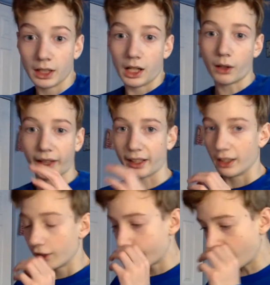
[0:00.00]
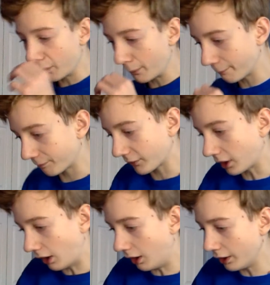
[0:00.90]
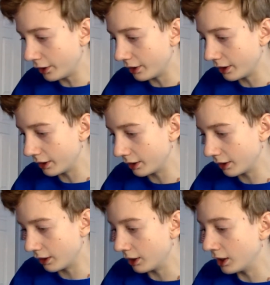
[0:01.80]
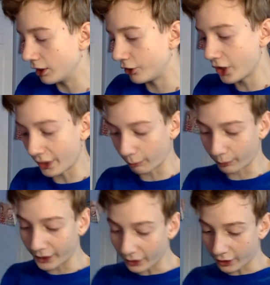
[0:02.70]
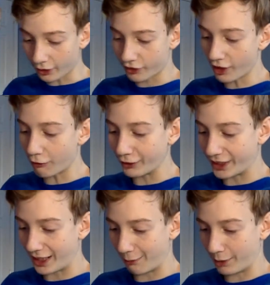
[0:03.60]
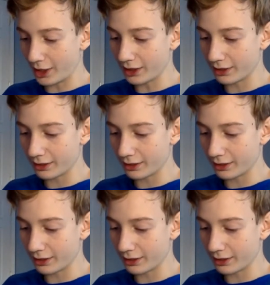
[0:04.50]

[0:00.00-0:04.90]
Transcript: Okay, so on to the rear selfie camera.